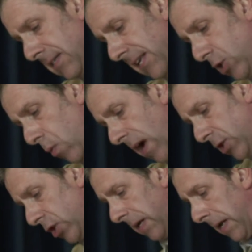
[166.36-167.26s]

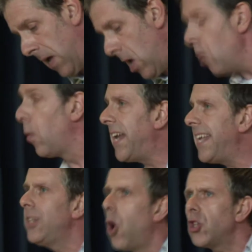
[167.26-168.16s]
situation. We
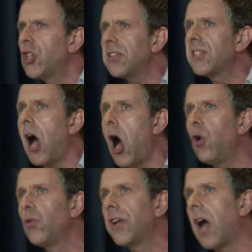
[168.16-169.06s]
need not just to
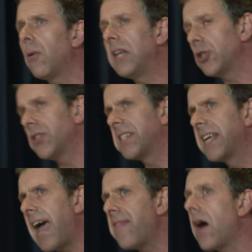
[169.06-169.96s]
hold the coalition
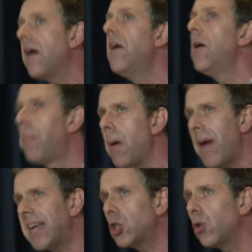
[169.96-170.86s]
together, but
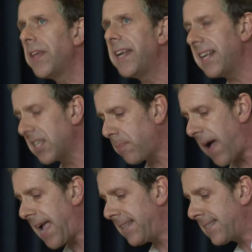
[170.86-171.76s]
make sure that it
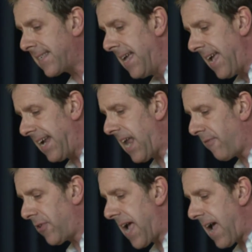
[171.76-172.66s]
expands in
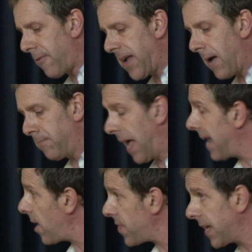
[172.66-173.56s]
every area.
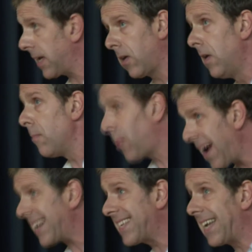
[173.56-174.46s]
And I think
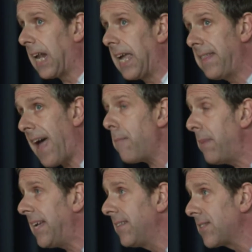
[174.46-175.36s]
practically that
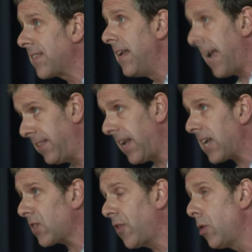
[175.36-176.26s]
means in the
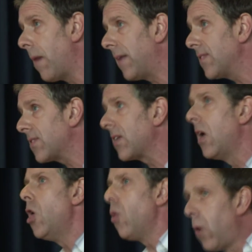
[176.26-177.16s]
next few months,
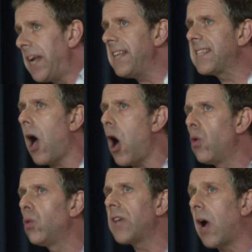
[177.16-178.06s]
we need to
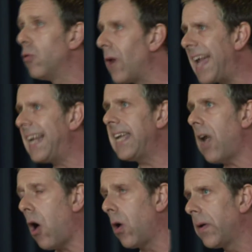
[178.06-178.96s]
hold a rally
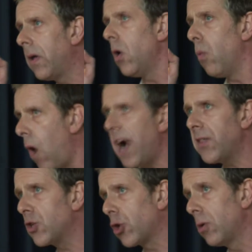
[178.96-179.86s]
on why
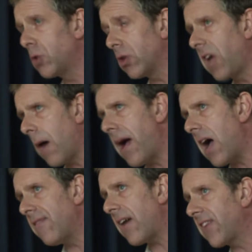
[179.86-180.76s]
the troops should come
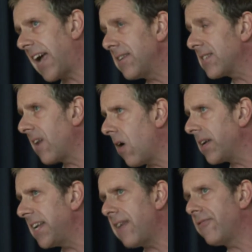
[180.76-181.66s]
out of
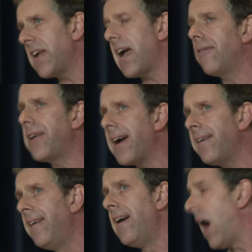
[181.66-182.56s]
Afghanistan in every
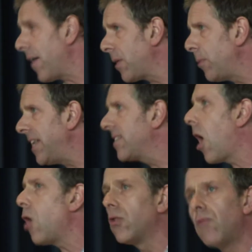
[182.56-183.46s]
area. I think we need to
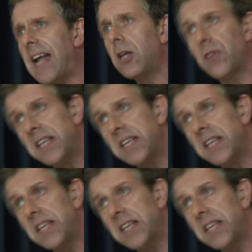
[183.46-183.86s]
hold a rally on